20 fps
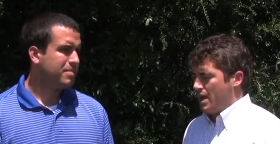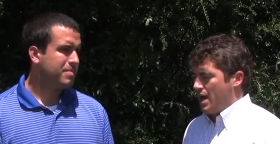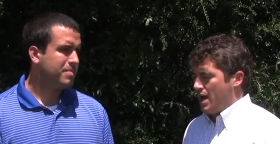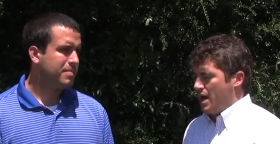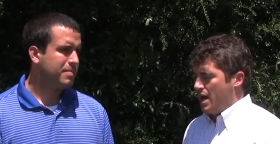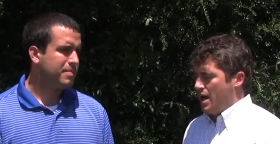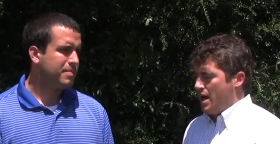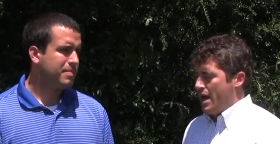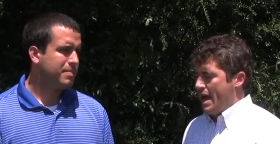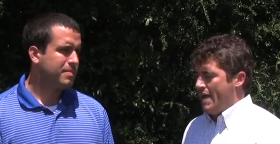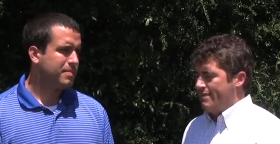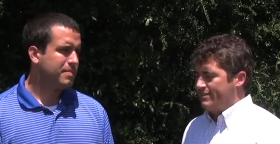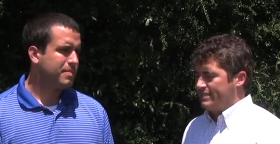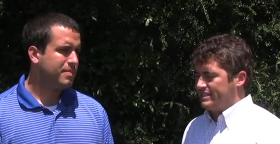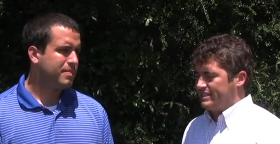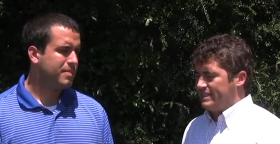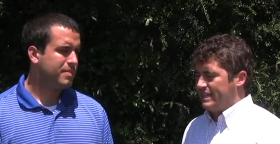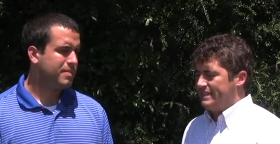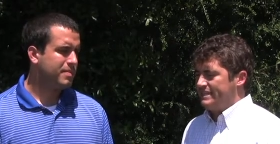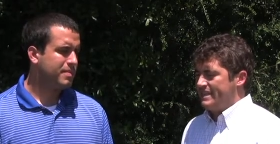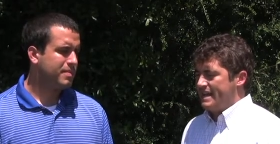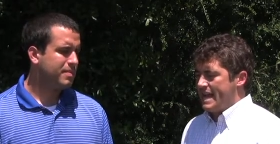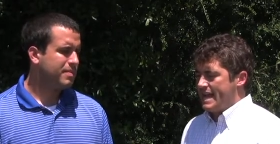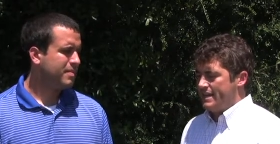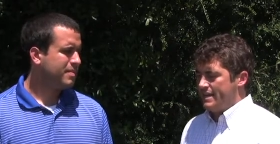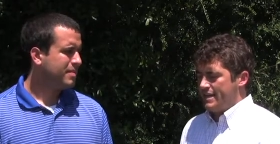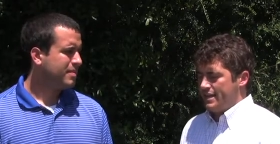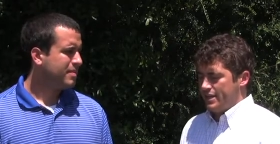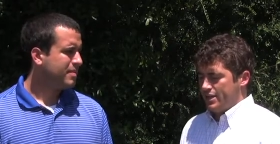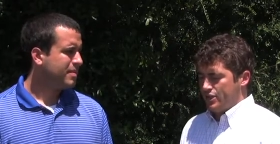Speaker 1: Uh, having said that,
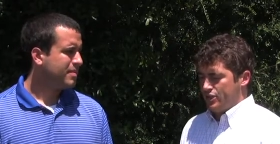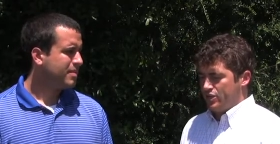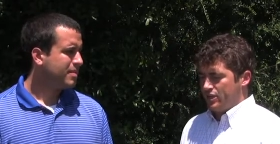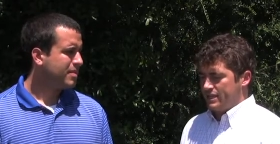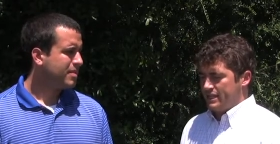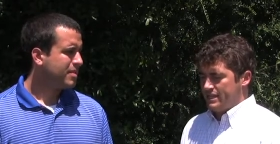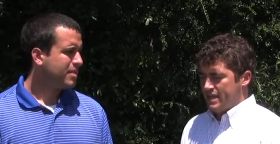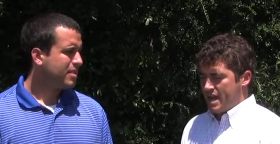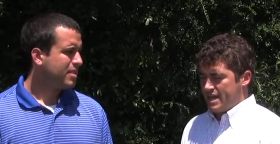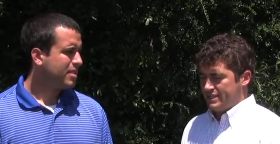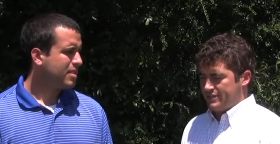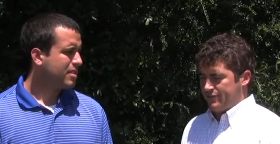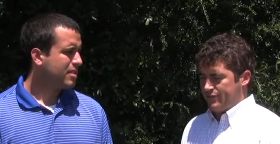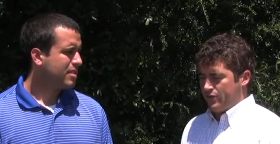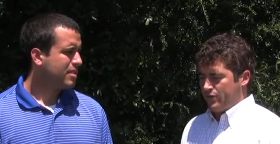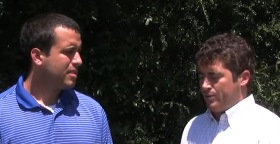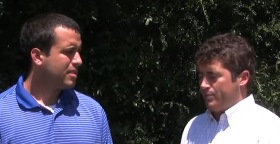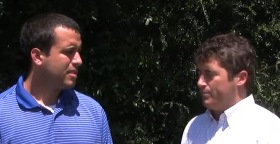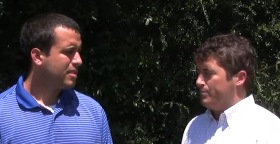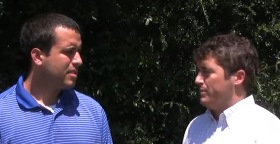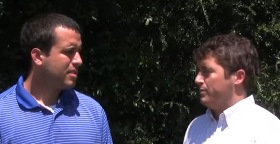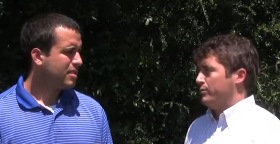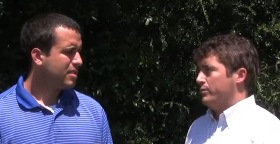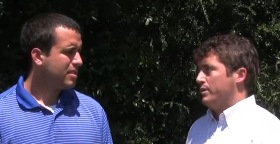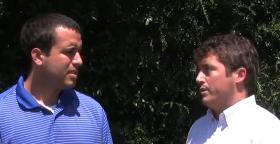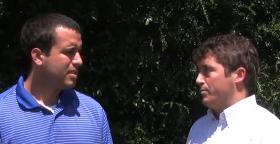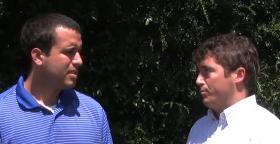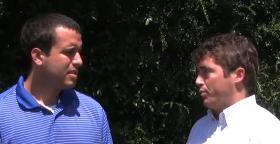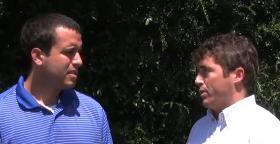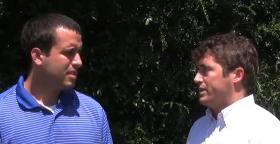you look at Niceville,
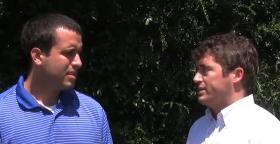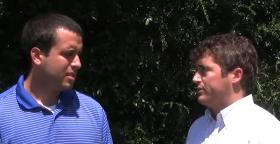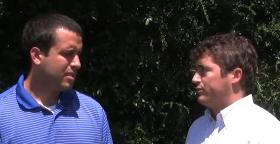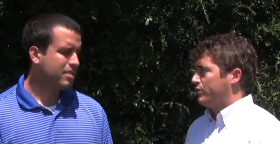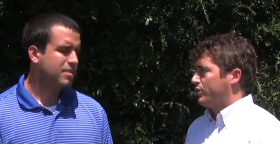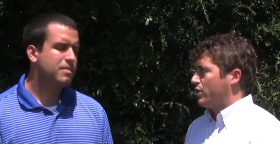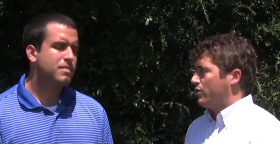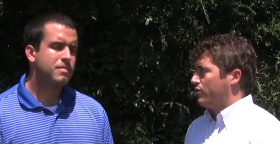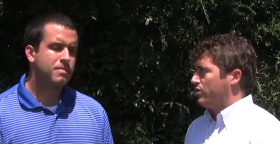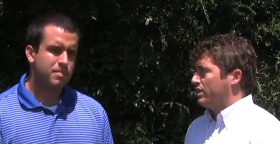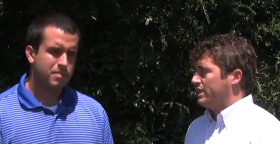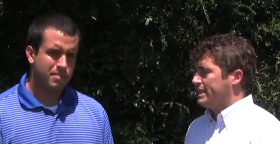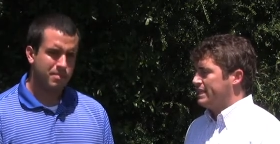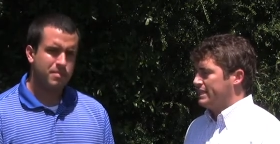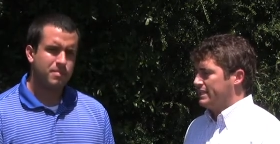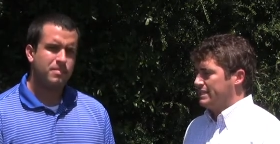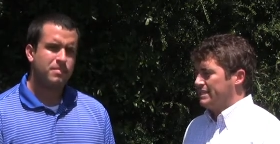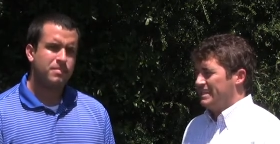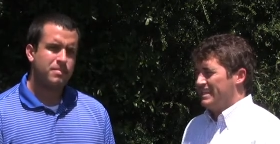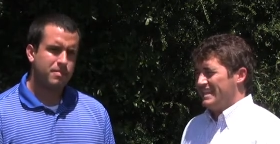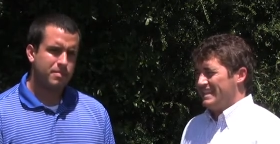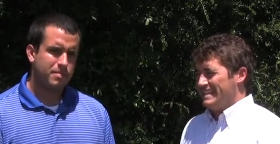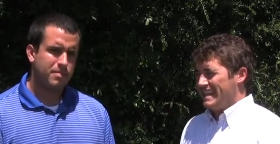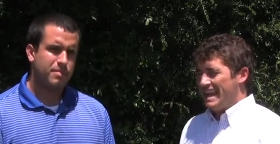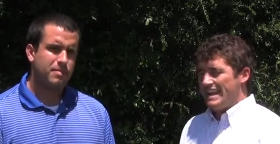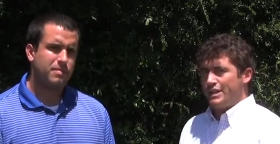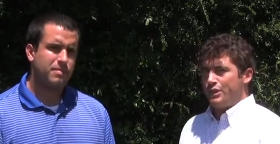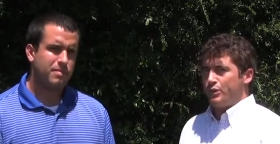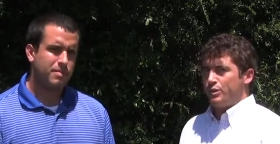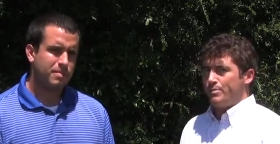impressive win over Lincoln,
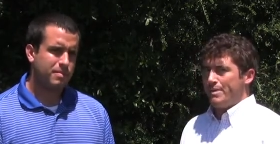93